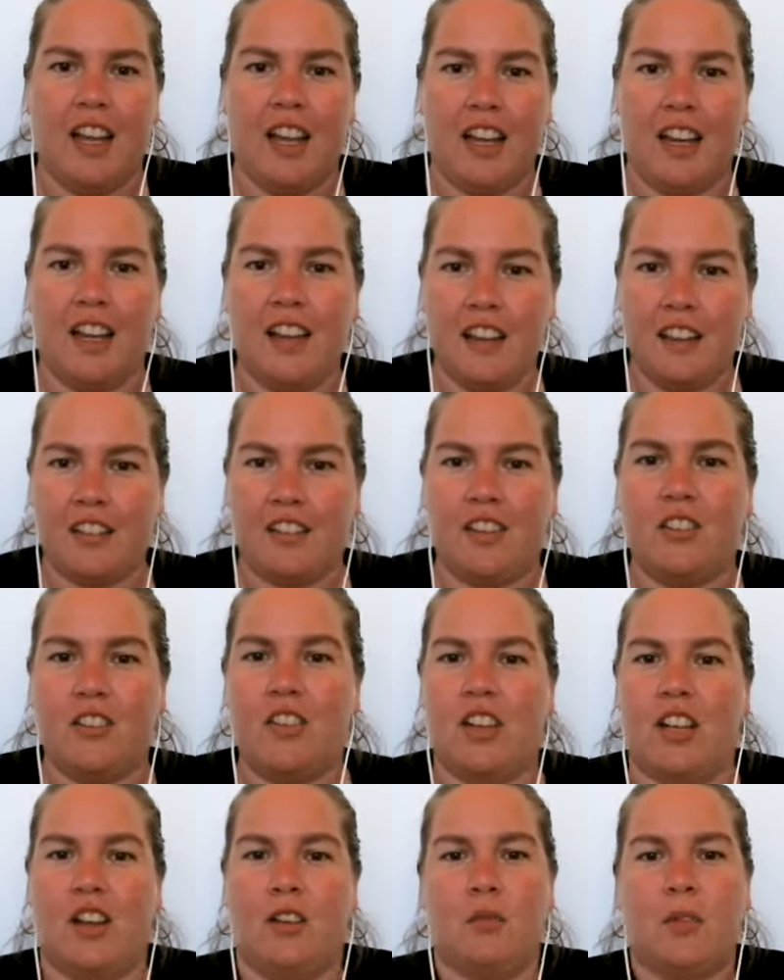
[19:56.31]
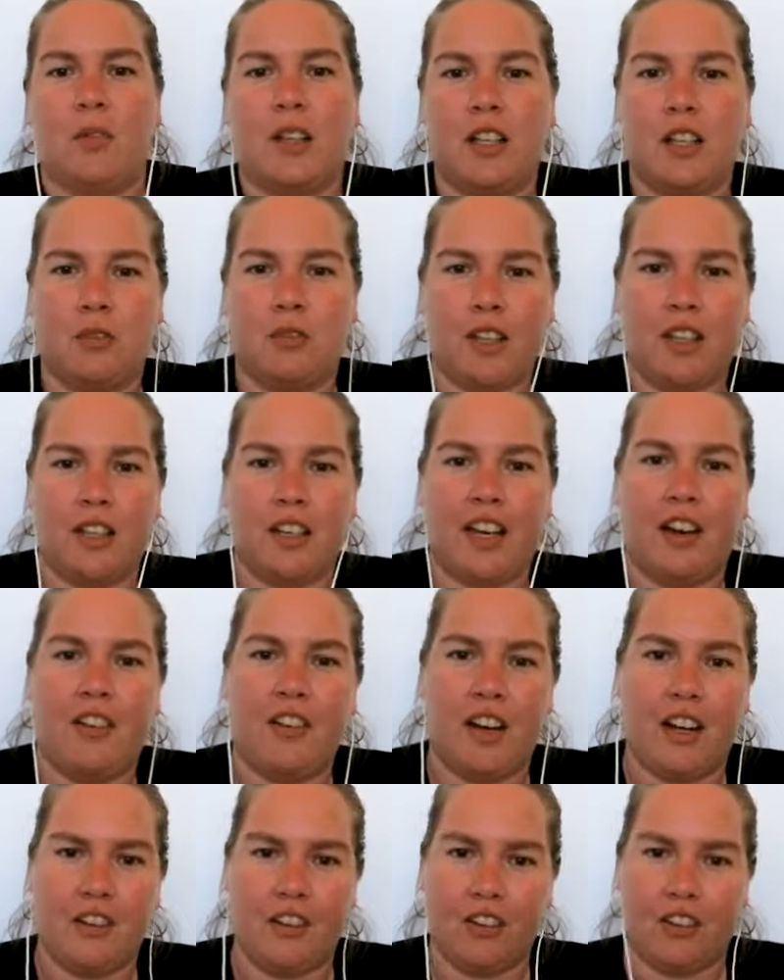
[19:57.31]
is you can get really, really down
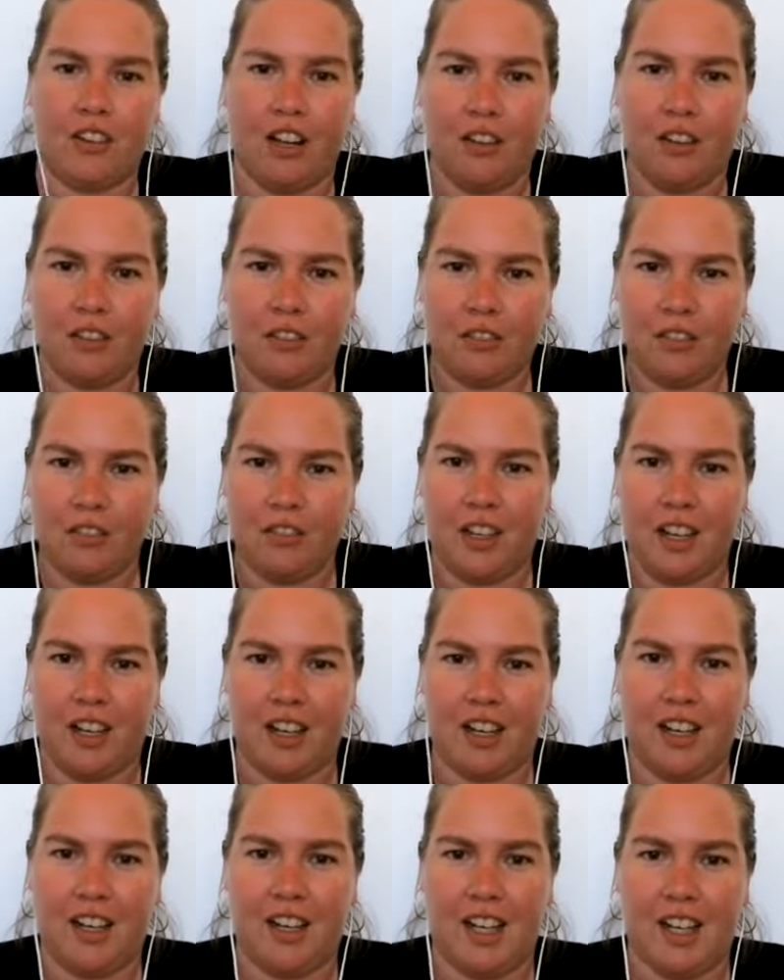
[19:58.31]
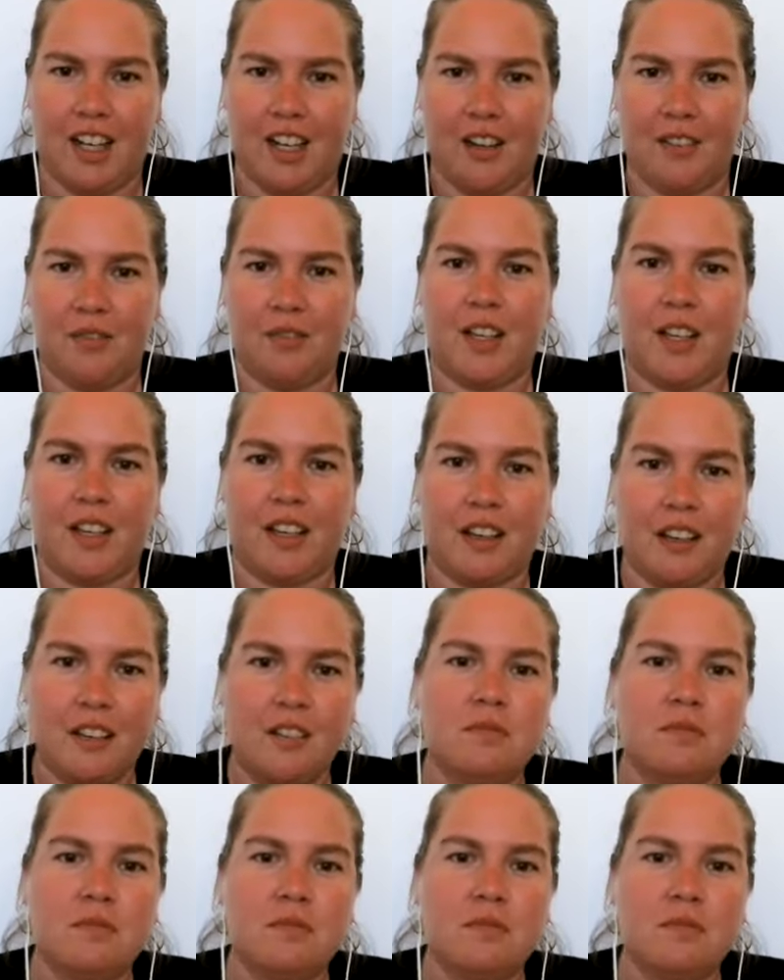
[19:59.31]
on yourself. Like